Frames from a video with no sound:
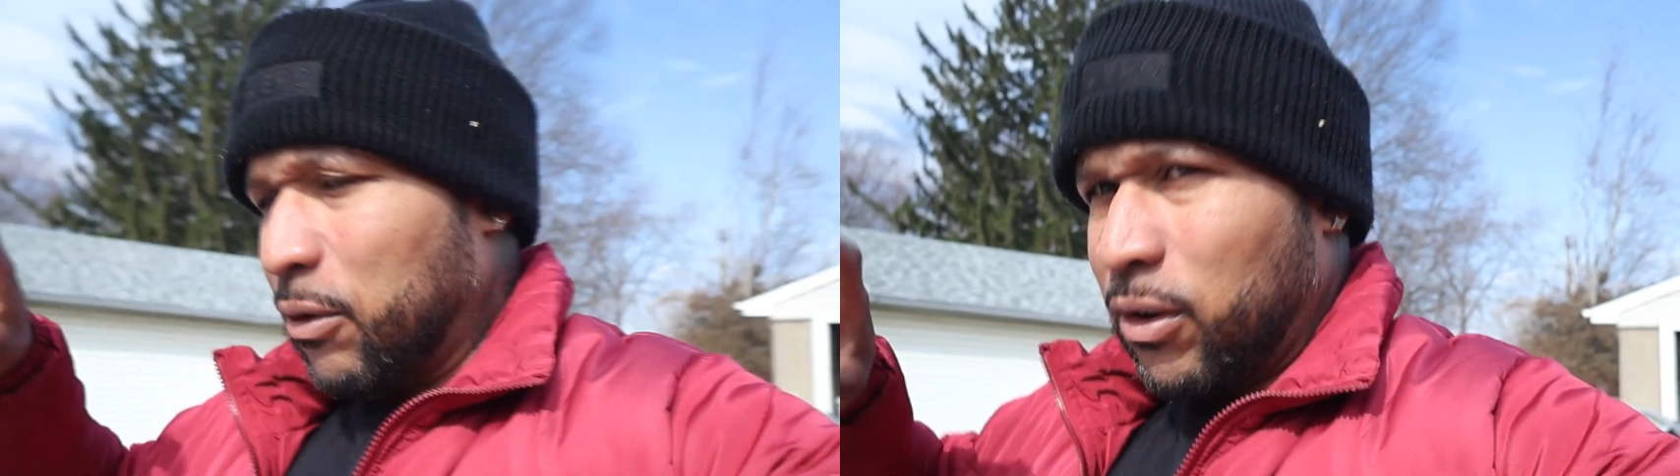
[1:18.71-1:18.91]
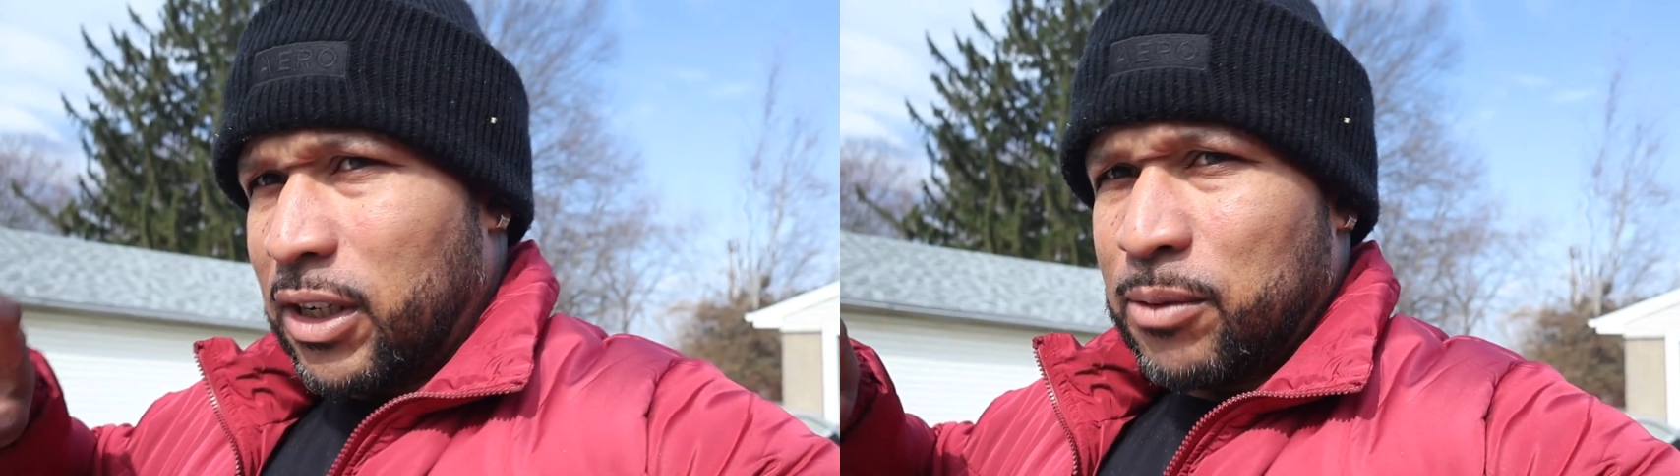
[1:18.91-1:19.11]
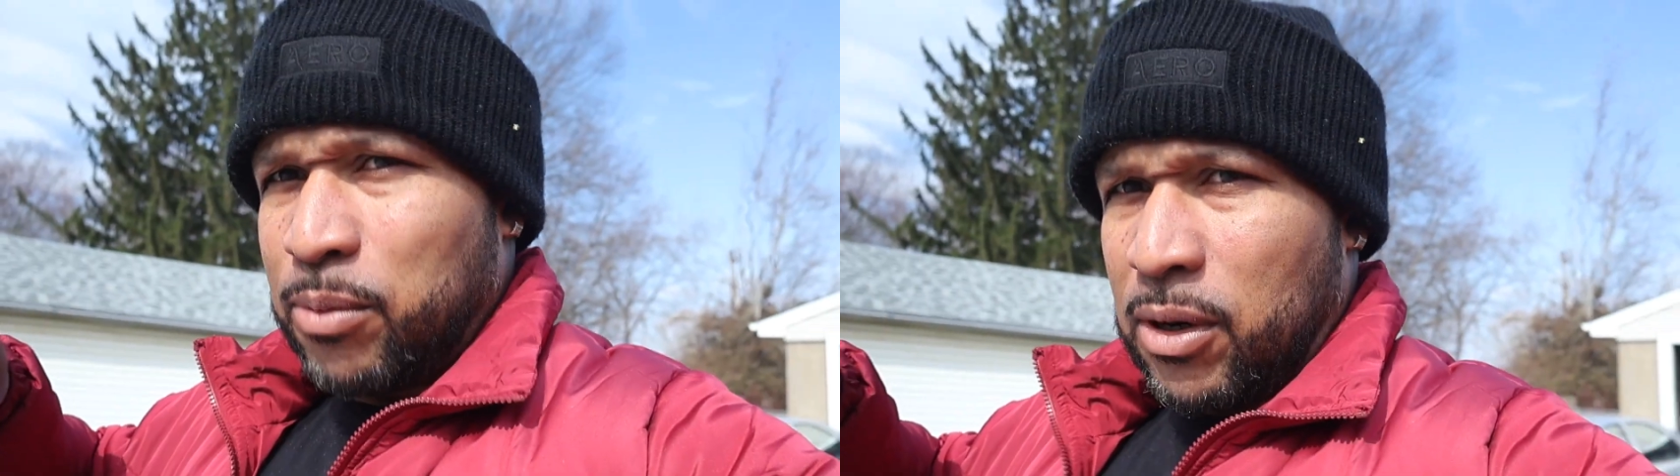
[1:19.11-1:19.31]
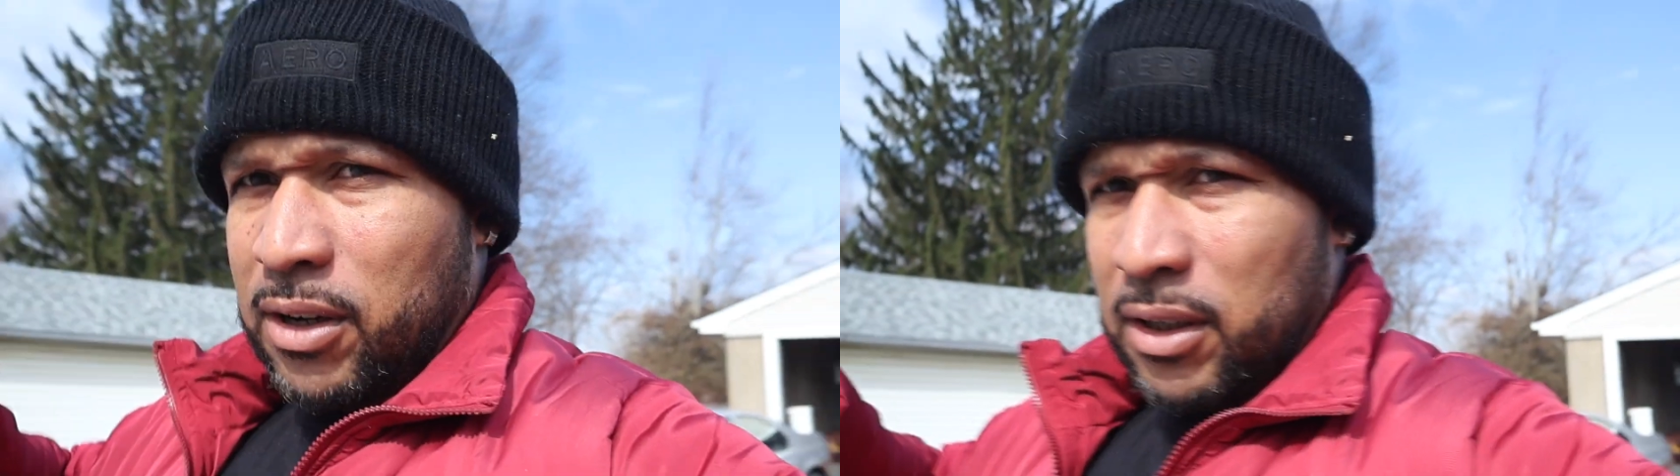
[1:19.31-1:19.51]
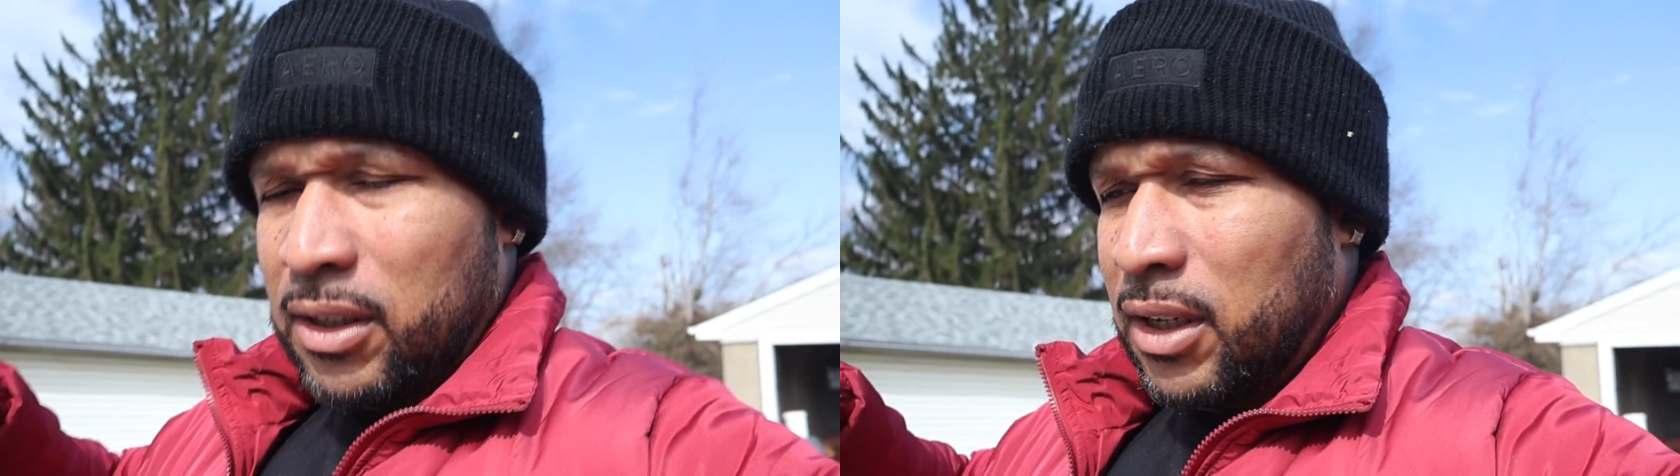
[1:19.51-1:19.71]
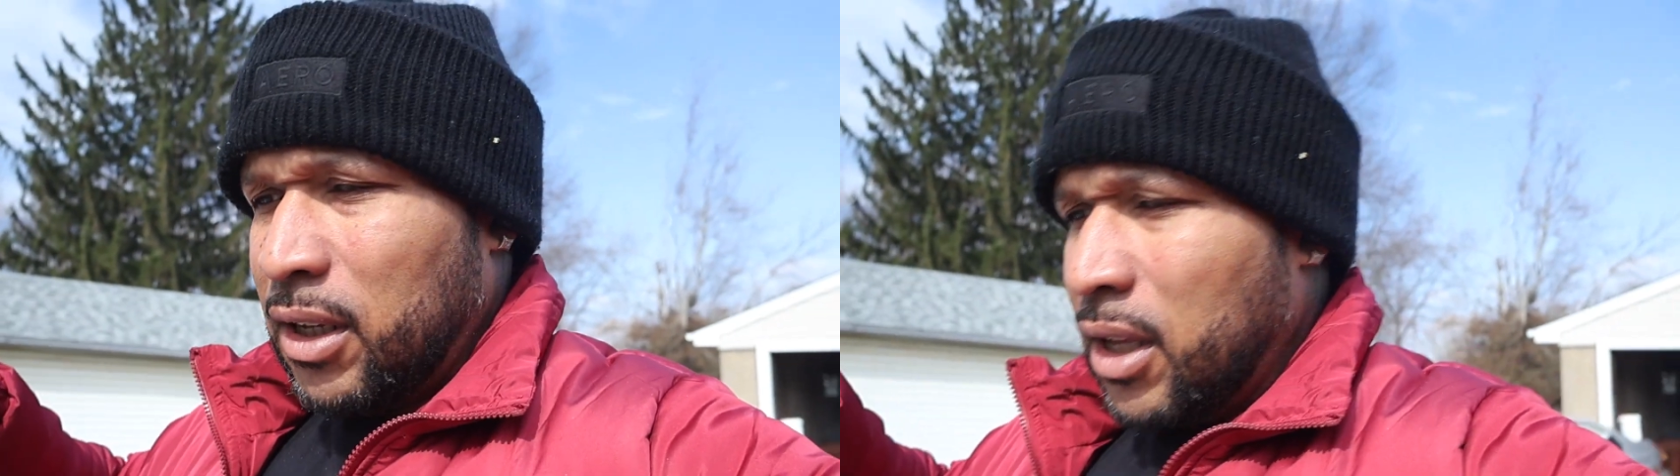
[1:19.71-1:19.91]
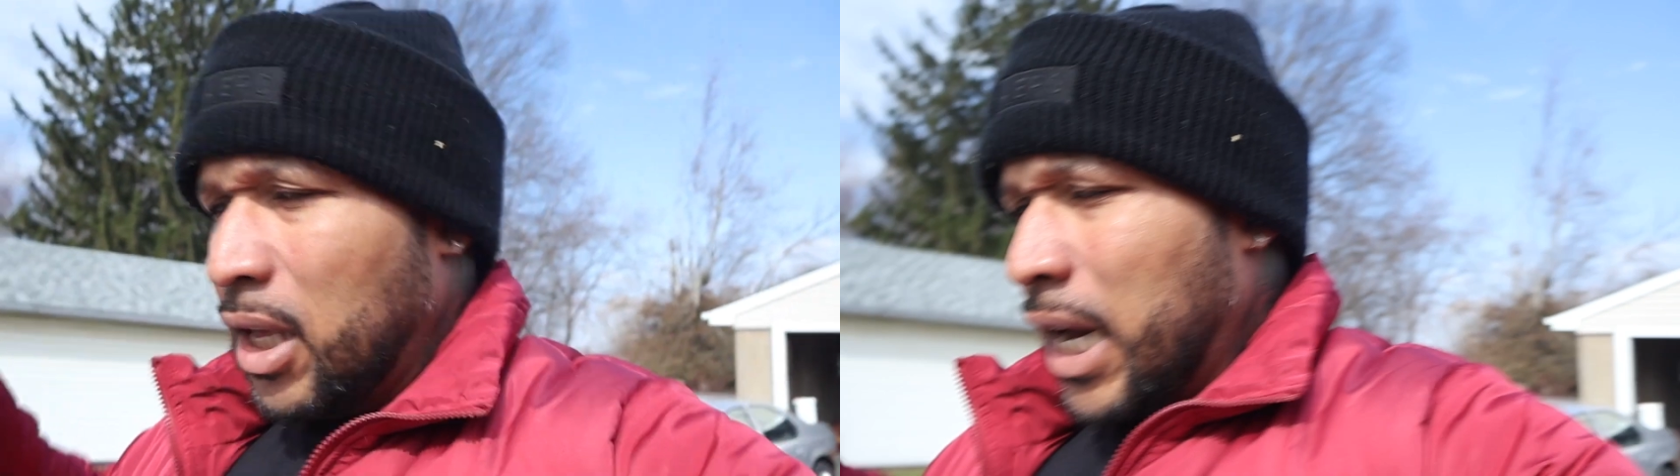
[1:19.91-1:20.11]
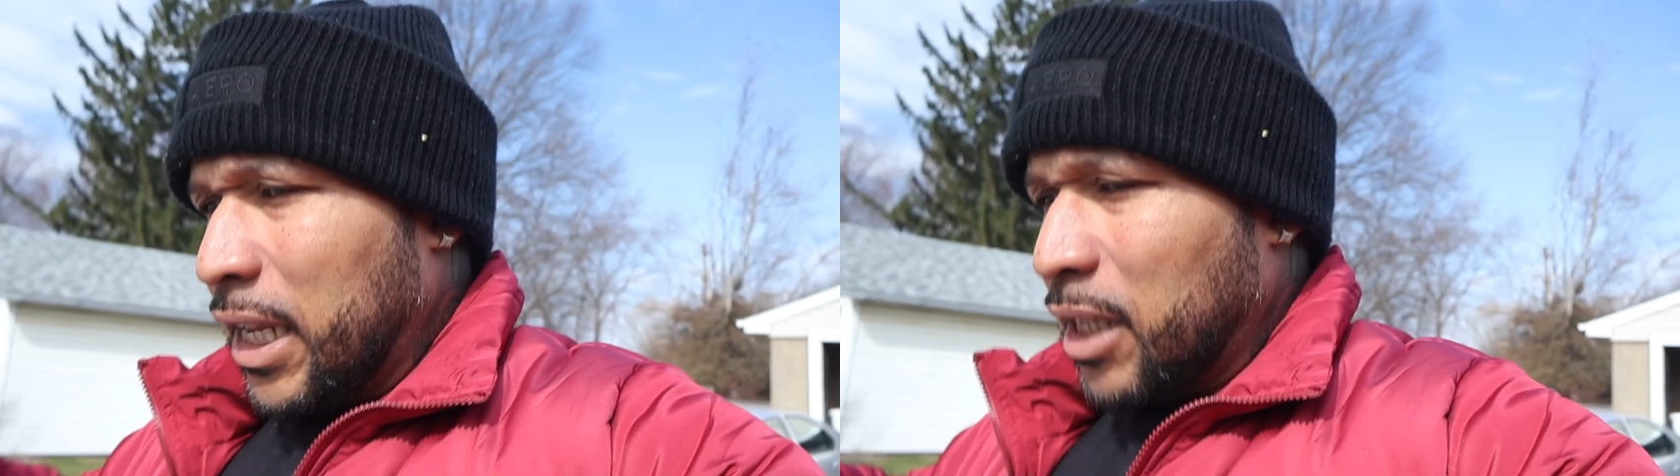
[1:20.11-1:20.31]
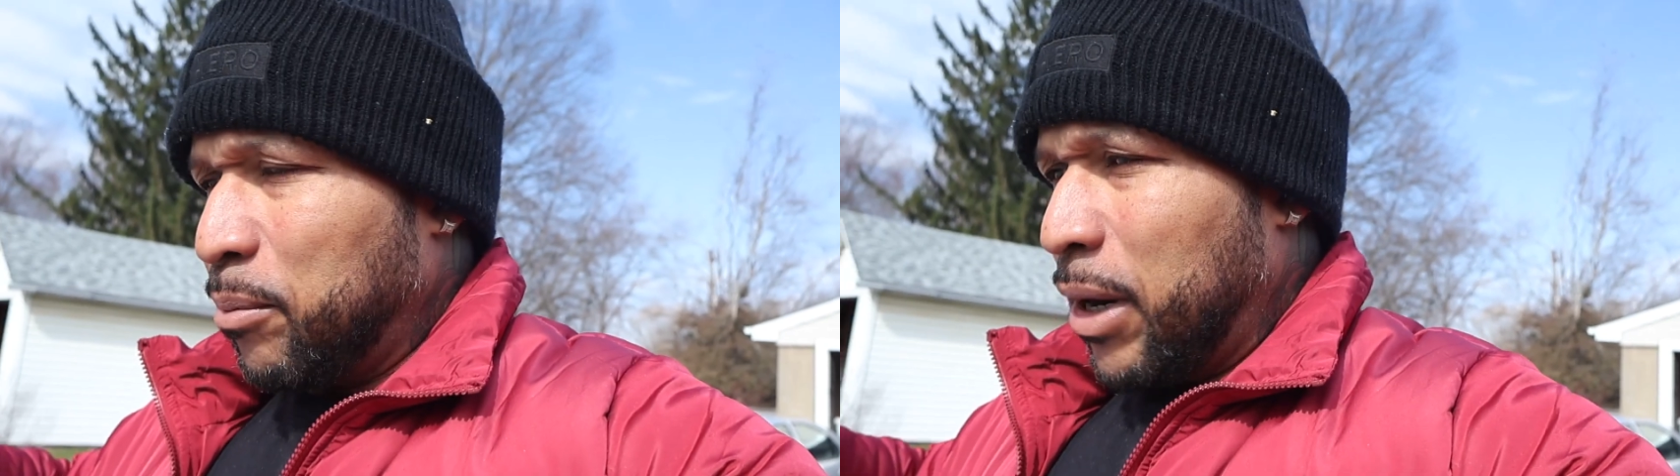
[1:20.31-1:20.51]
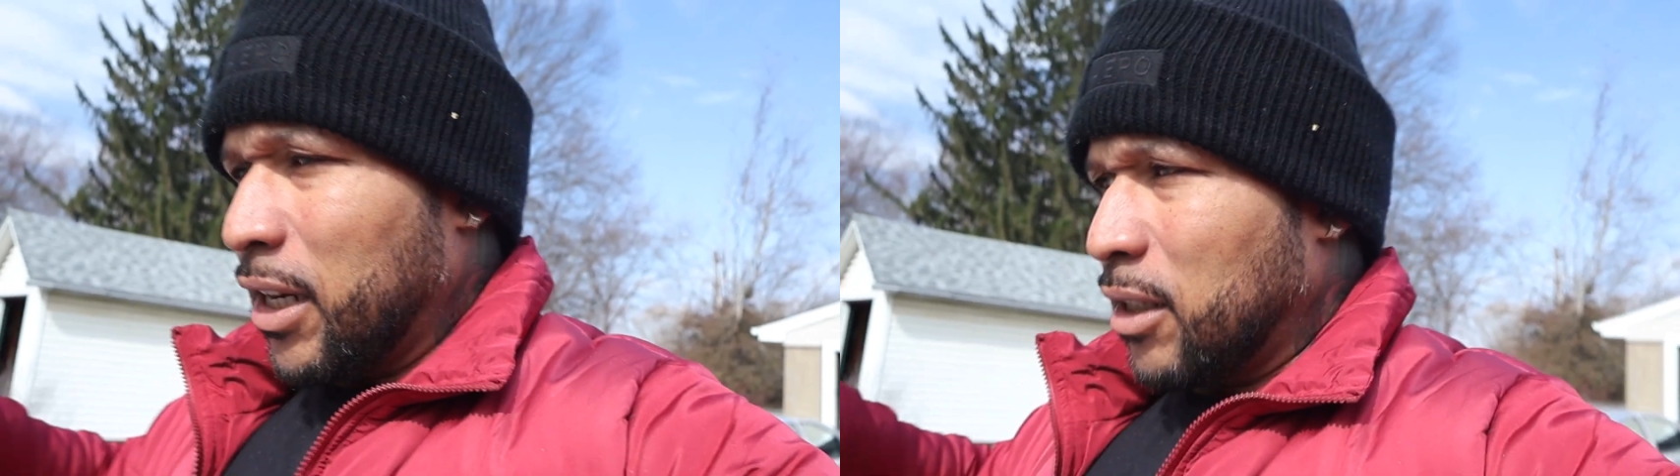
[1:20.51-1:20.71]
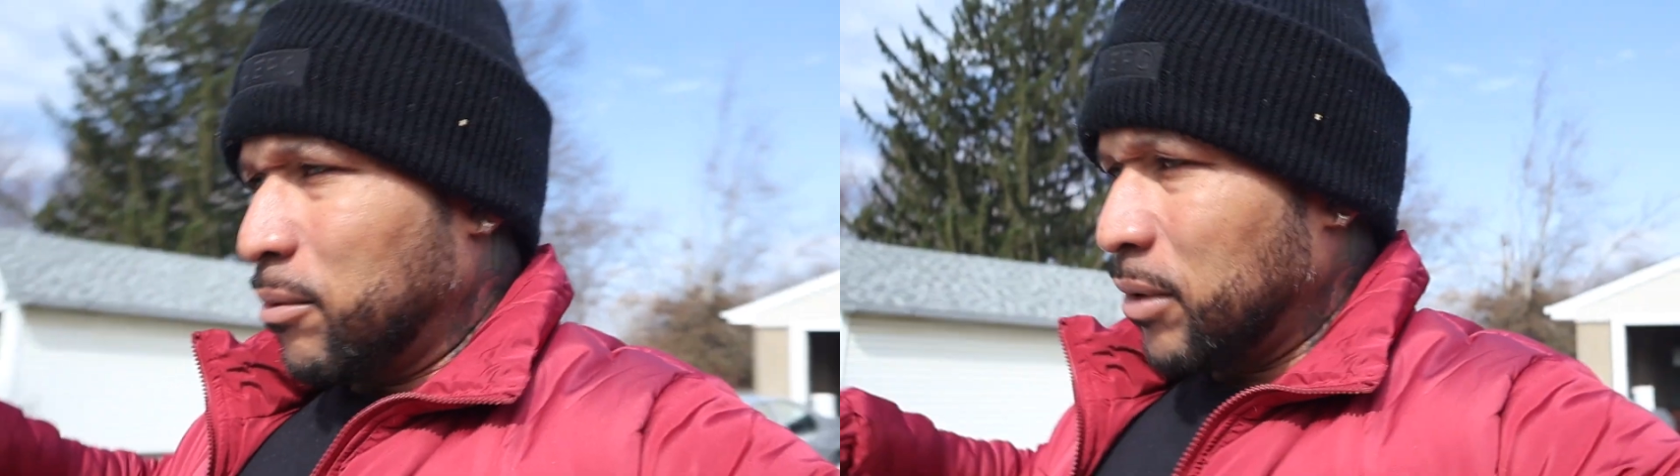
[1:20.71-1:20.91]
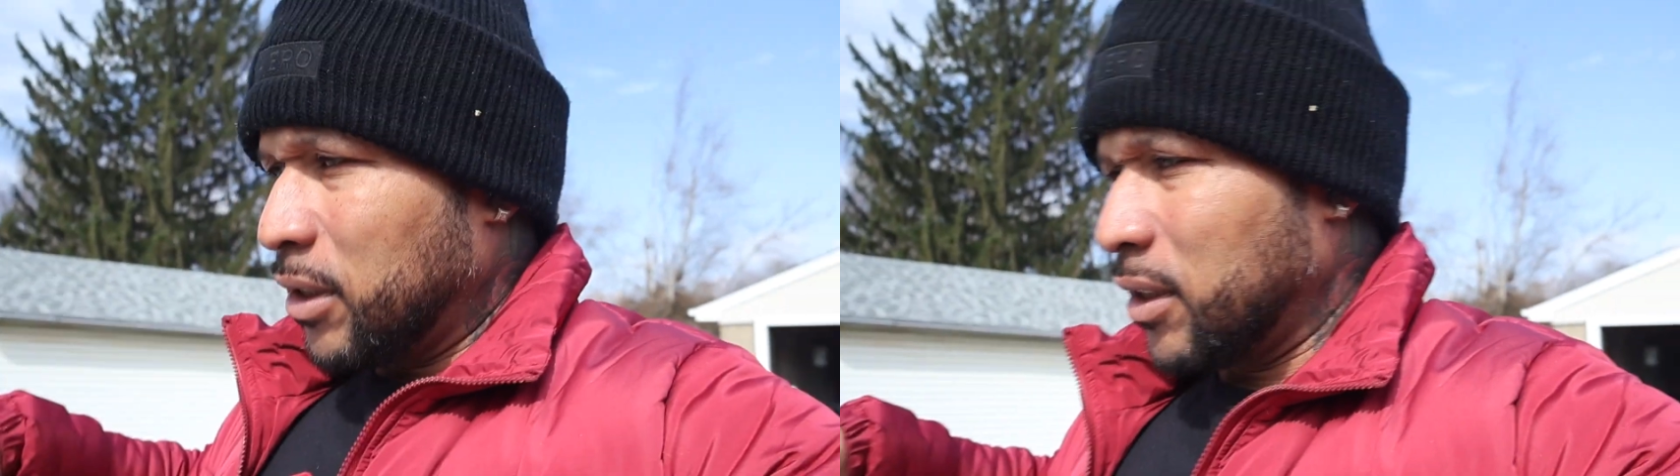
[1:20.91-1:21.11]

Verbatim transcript: rust part at the bottom.